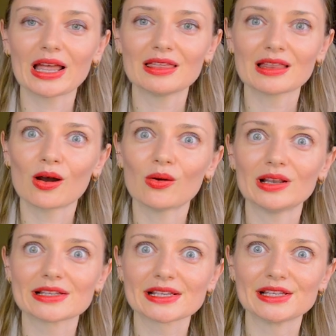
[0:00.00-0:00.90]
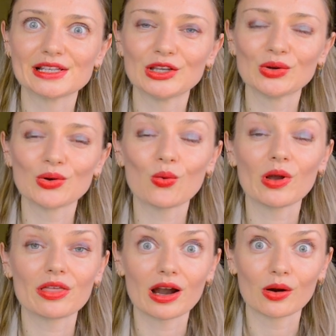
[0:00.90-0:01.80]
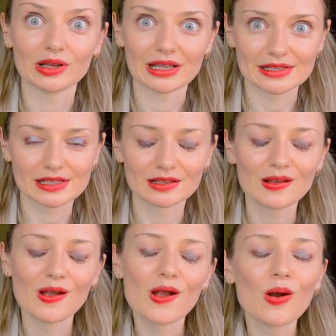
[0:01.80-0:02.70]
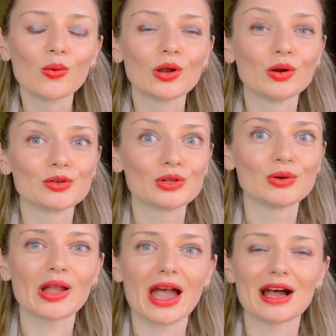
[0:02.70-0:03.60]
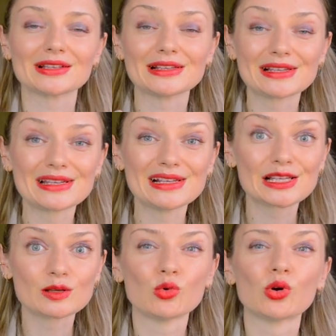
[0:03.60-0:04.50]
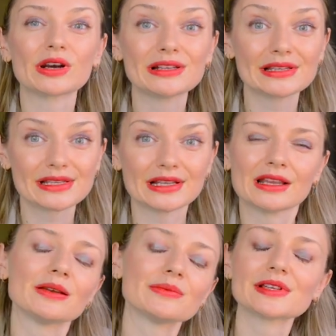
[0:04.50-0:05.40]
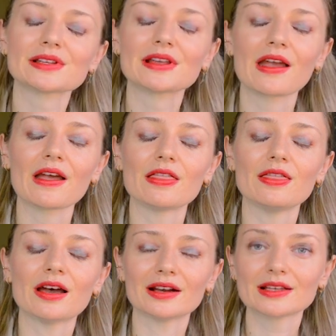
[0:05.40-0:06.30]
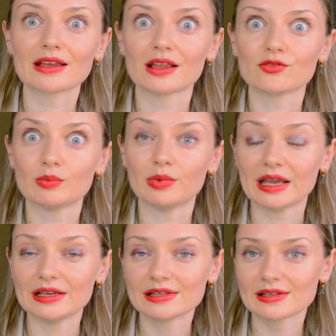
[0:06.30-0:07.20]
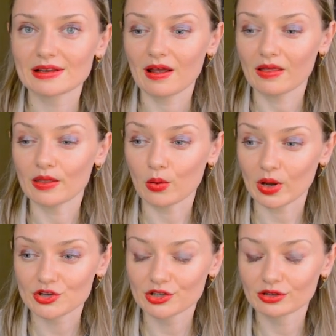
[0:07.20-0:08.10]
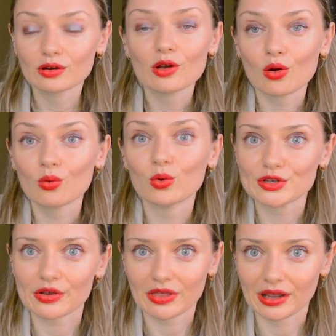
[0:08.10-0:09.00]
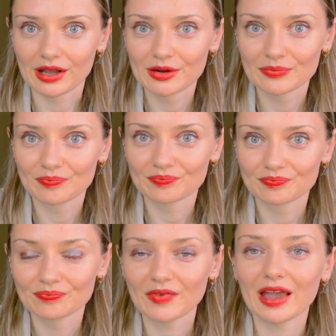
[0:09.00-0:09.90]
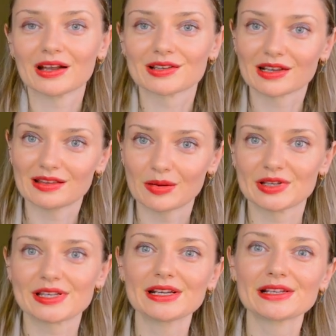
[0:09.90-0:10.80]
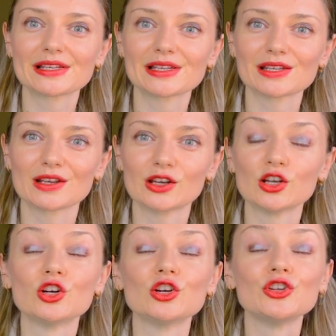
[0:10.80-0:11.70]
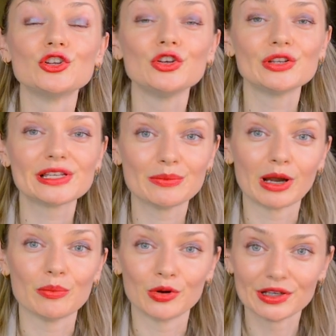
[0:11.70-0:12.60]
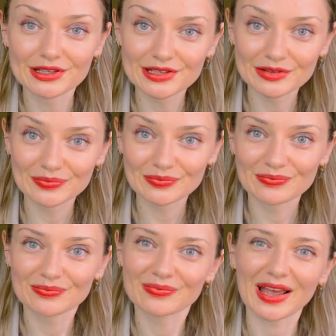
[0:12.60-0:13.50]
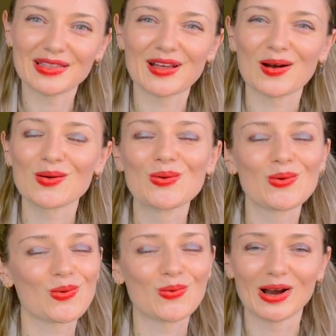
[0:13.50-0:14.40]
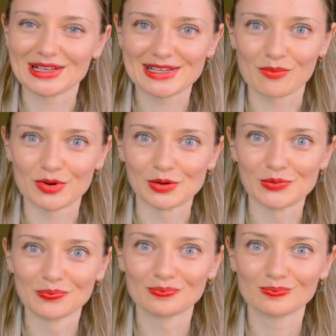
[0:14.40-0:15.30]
And now let's continue with our lesson. We're going to look at 6 more synonyms that can replace the question, what do you think? And number 6, do you see my point? And now one example.